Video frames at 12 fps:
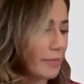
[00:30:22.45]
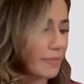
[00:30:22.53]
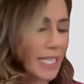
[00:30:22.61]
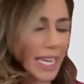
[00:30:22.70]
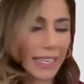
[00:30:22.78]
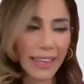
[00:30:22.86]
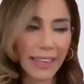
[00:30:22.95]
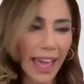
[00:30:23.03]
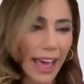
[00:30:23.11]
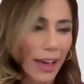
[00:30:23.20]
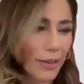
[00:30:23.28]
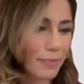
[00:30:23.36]
taking
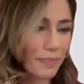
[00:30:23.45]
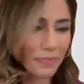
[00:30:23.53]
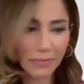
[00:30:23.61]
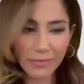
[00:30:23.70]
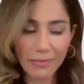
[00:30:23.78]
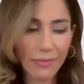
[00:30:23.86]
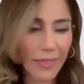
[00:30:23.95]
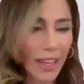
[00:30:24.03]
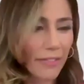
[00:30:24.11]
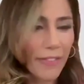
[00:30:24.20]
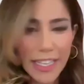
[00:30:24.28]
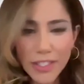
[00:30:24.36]
out
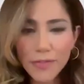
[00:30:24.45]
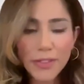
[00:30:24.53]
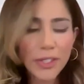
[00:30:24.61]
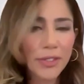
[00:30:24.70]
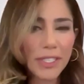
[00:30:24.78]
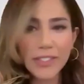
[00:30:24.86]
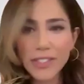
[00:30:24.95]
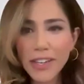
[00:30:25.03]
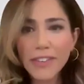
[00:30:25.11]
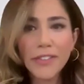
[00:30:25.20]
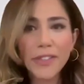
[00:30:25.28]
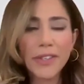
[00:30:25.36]
fast food and
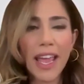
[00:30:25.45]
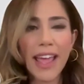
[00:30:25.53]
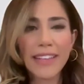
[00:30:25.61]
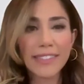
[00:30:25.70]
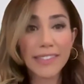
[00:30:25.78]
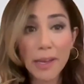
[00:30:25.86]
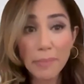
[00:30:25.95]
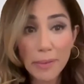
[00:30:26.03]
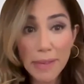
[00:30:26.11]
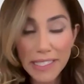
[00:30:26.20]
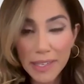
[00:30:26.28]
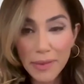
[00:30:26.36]
junk food and
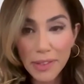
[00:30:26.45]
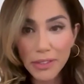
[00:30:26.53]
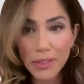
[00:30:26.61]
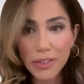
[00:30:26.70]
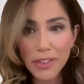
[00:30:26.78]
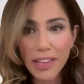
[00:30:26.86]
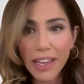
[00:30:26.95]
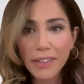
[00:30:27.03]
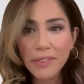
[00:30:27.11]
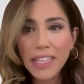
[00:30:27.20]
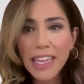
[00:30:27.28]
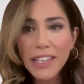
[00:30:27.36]
supplementing with
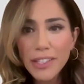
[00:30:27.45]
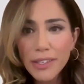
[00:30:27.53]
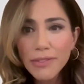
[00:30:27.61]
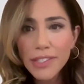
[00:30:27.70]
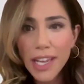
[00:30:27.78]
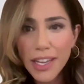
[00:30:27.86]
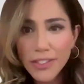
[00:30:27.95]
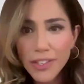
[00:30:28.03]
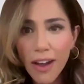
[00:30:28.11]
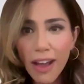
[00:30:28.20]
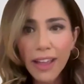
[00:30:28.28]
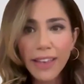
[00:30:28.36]
glutathione. Can you touch
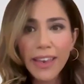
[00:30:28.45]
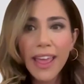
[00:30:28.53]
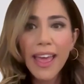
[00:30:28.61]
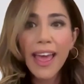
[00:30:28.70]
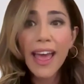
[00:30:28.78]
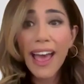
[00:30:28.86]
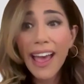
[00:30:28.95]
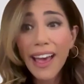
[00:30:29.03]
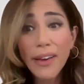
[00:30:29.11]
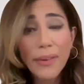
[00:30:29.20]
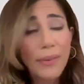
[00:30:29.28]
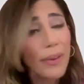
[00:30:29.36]
on
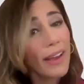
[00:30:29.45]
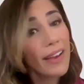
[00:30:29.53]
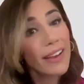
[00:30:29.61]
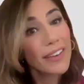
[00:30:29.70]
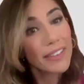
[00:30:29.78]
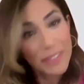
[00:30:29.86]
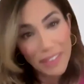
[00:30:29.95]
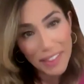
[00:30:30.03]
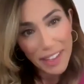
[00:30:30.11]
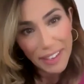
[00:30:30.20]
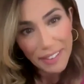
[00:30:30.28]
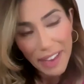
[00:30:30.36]
how
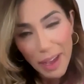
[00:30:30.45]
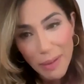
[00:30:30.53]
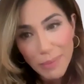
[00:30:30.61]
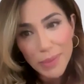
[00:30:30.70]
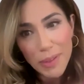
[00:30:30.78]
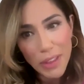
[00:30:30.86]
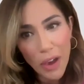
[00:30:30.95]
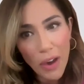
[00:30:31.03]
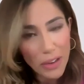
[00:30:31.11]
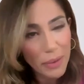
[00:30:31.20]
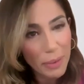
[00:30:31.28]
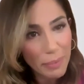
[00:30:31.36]
glutathione helps with
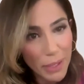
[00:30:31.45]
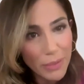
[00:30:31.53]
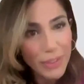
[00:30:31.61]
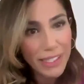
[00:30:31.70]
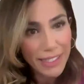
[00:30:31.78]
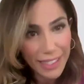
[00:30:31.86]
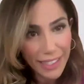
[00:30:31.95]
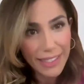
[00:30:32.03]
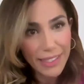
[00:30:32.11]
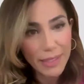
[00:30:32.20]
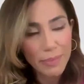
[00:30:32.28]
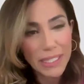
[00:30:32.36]
autoimmune
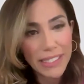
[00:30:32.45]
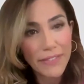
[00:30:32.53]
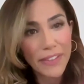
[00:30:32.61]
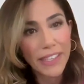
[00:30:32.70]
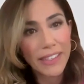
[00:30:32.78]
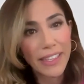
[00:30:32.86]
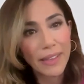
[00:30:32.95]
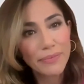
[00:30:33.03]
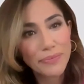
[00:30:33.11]
disease specifically?